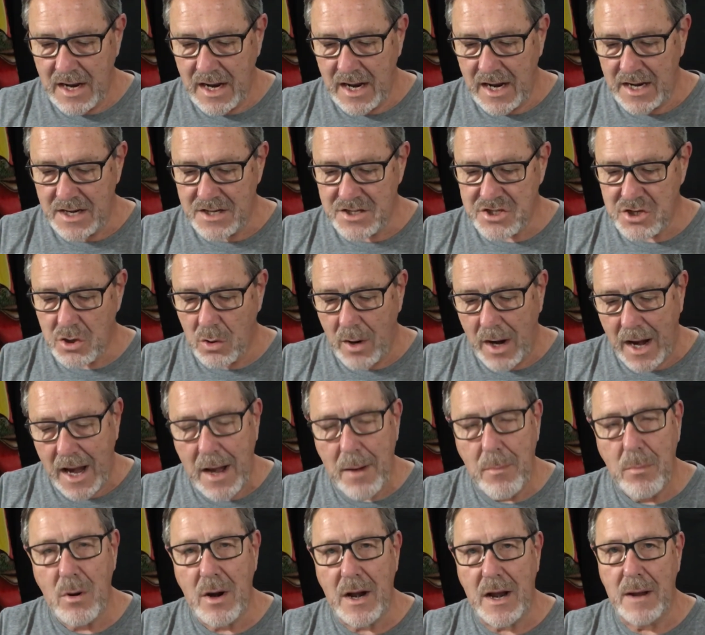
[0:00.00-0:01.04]
And so
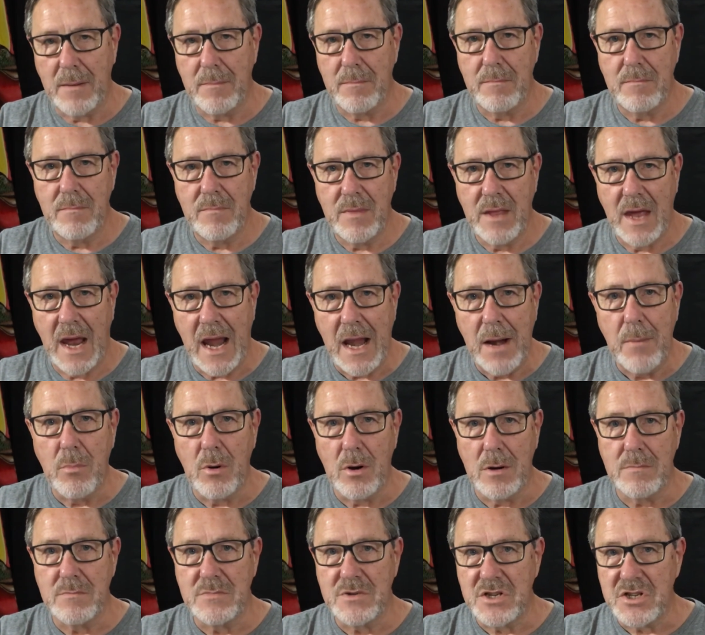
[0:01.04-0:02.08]

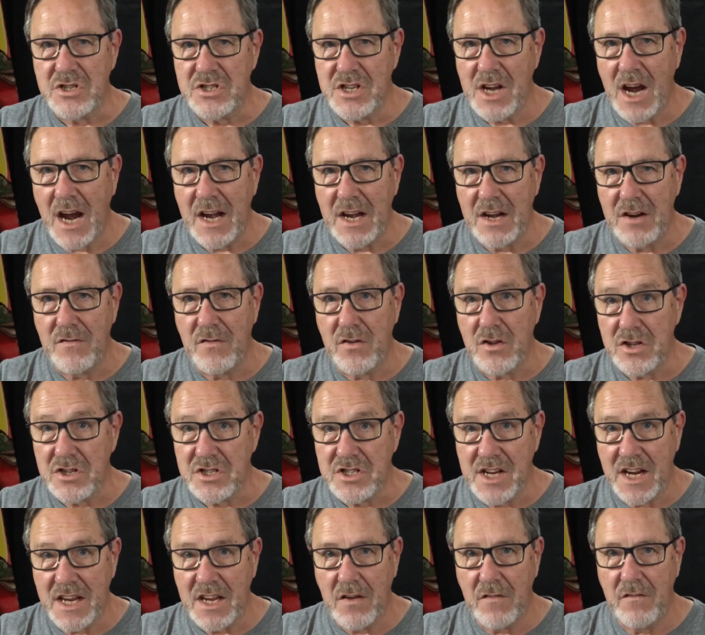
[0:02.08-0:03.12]
Abram decided, for the
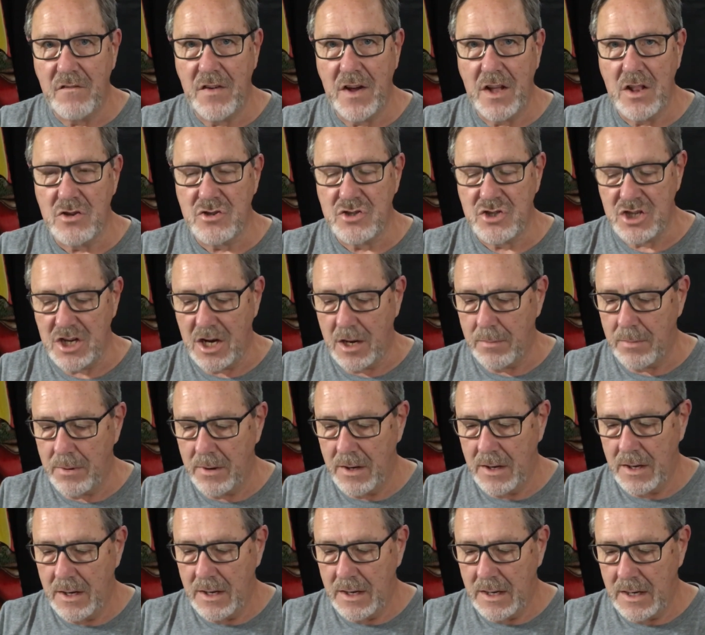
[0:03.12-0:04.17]
sake of fellowship,
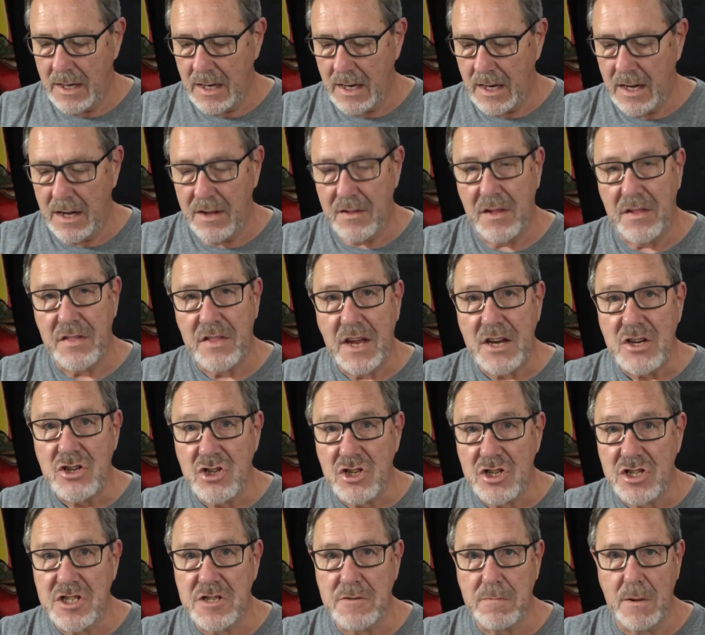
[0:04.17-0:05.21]
that they
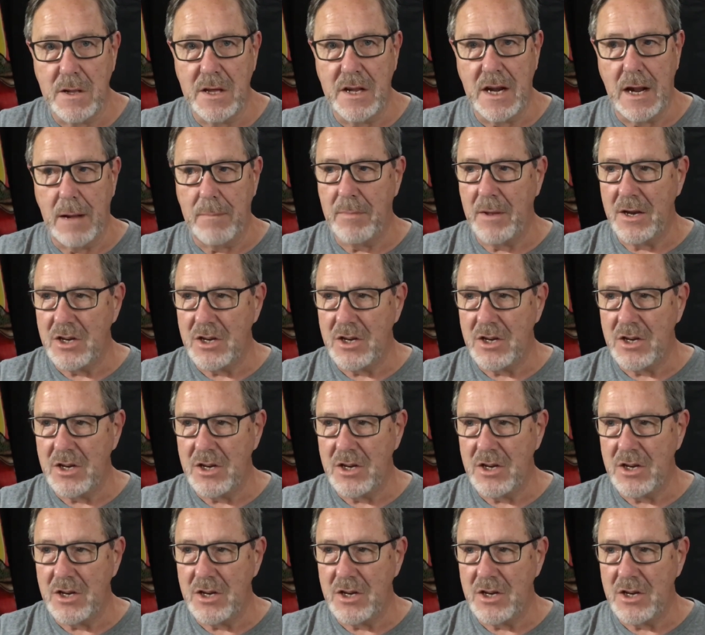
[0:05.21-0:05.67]
should split up.